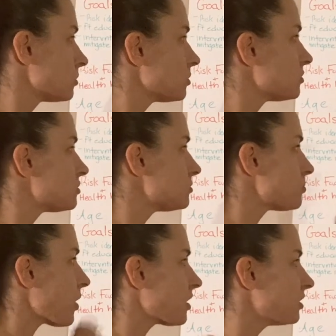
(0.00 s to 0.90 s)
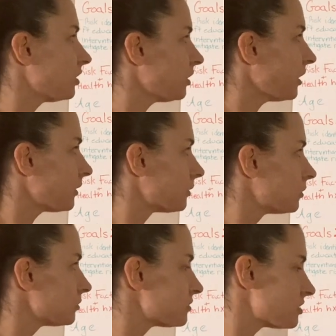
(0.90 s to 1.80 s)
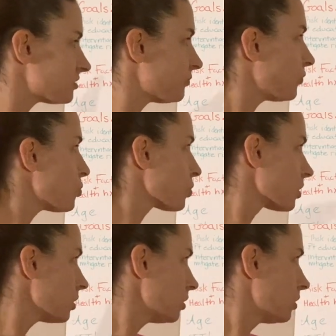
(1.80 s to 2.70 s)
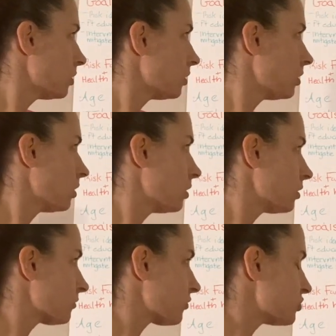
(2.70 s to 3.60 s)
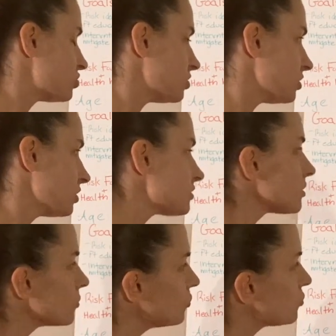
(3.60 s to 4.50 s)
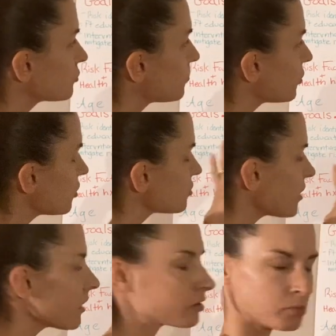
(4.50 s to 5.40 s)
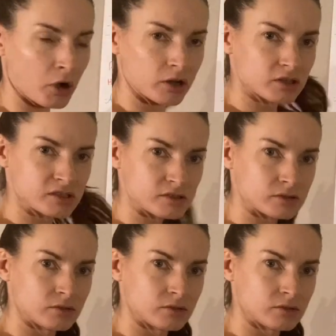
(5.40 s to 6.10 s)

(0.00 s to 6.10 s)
And she's pregnant now, so that's 4 for G. So you just put your tally marks,